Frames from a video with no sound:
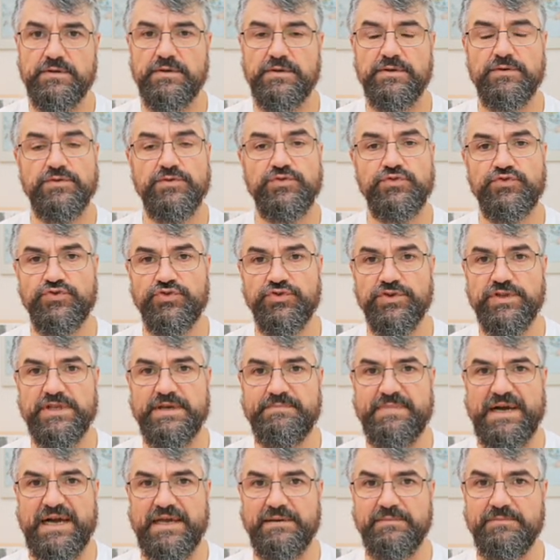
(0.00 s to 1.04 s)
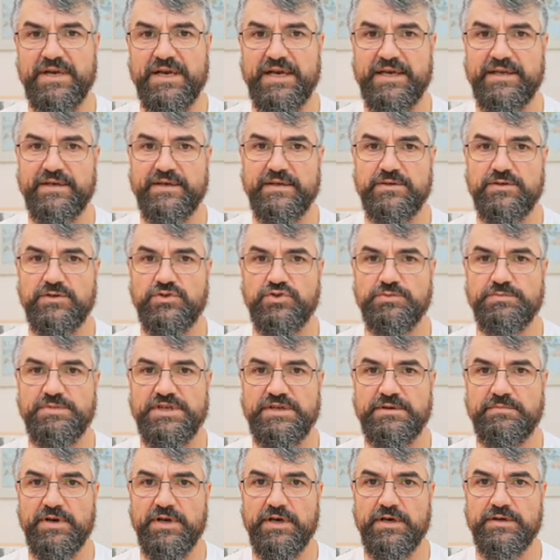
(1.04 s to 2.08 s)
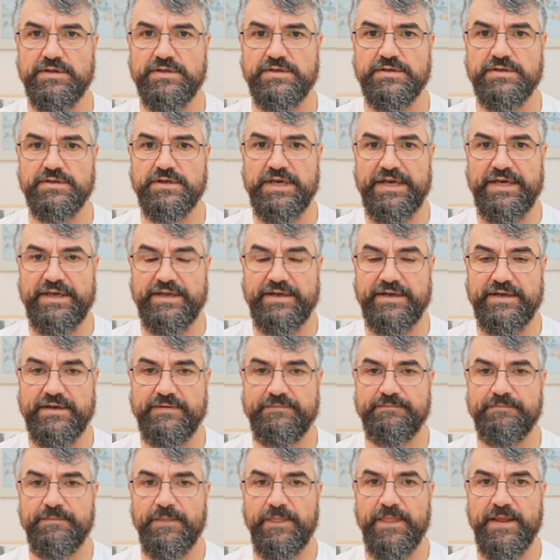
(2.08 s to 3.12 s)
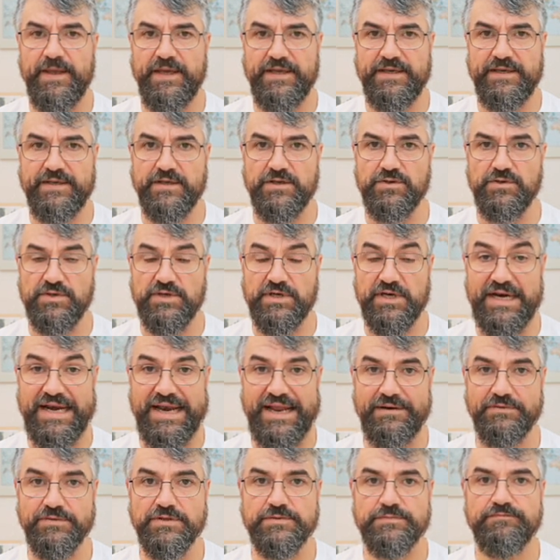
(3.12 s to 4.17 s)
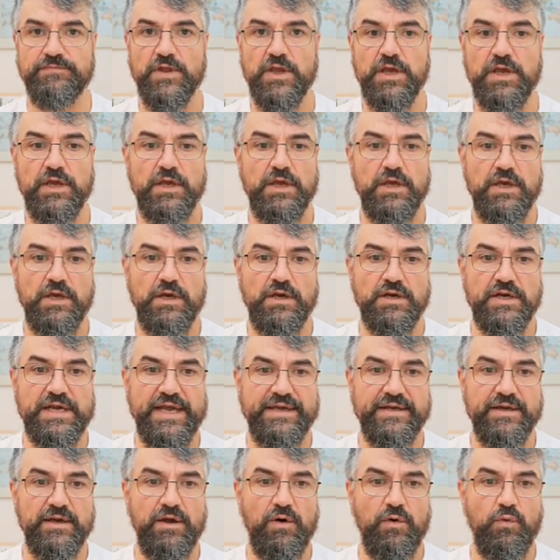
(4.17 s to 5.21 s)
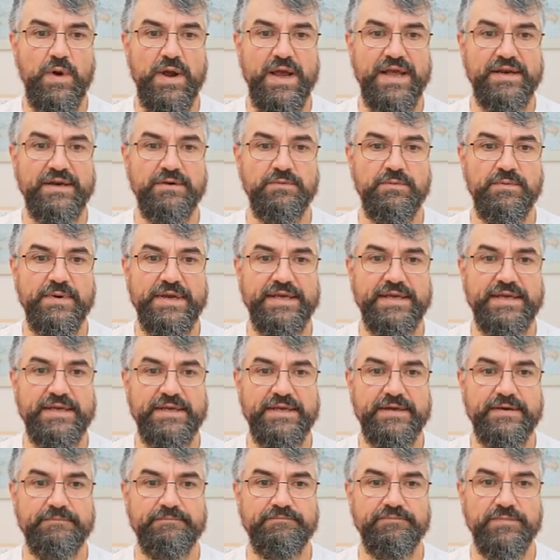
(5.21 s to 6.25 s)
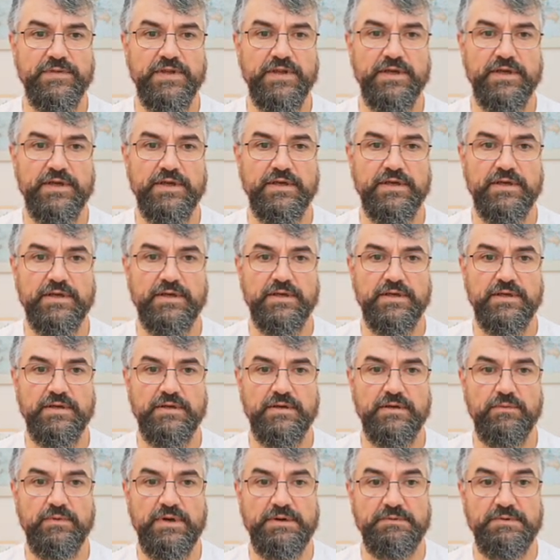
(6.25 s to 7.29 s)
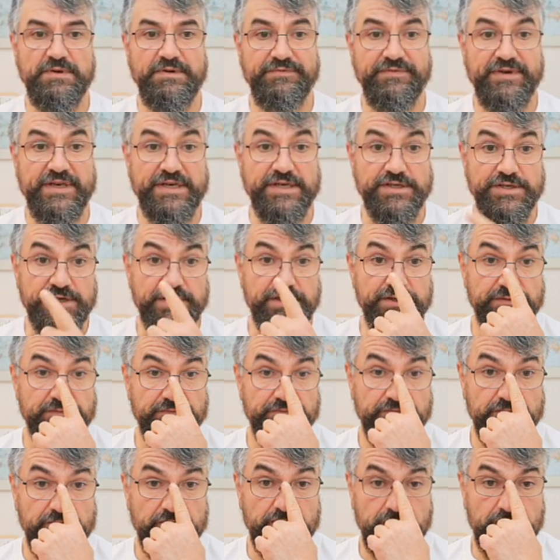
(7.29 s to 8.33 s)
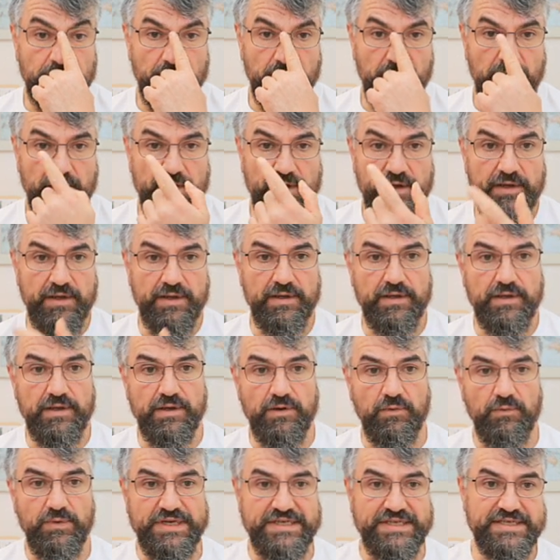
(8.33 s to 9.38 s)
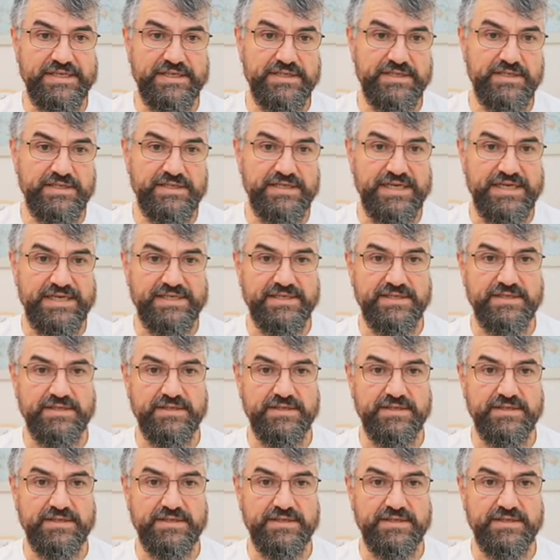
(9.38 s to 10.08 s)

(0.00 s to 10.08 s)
through the pipeline to be deployed in the Google Cloud. Okay, when we finish it, we did test